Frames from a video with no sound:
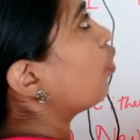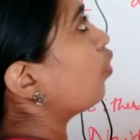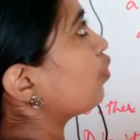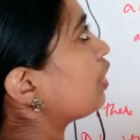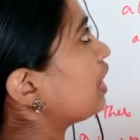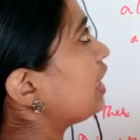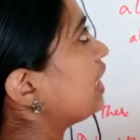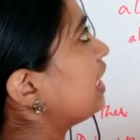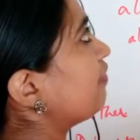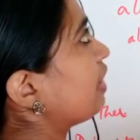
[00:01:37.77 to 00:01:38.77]
or
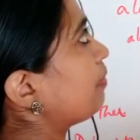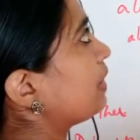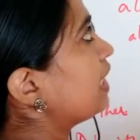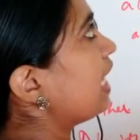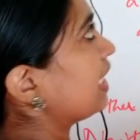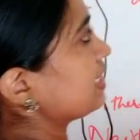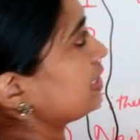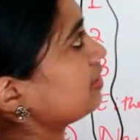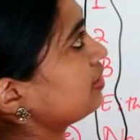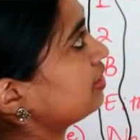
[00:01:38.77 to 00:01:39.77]
E will be the
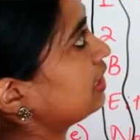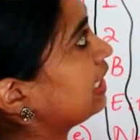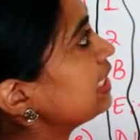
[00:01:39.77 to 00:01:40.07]
answer. That